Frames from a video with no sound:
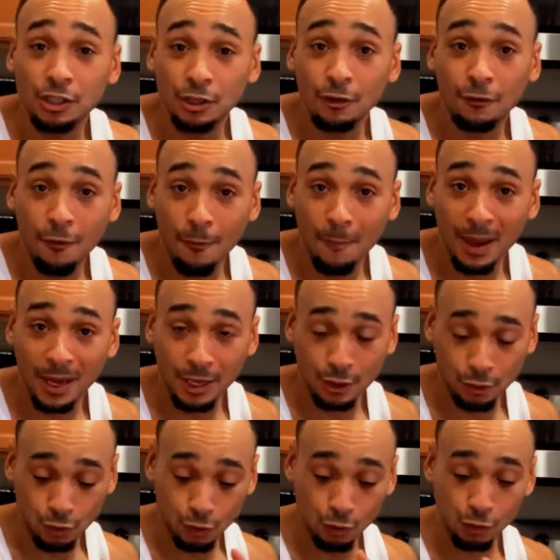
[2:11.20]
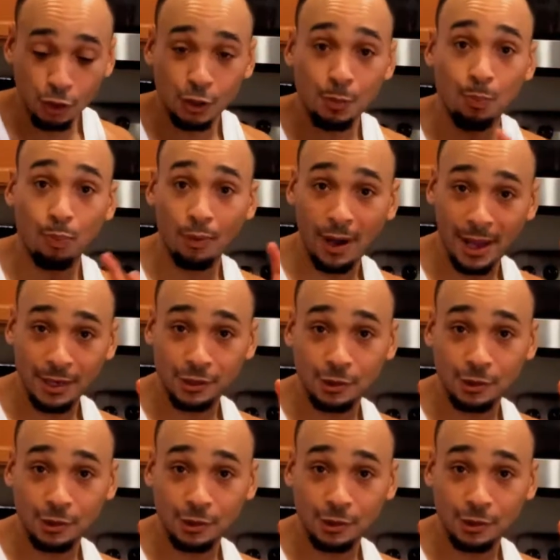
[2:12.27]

good for making your juice spread,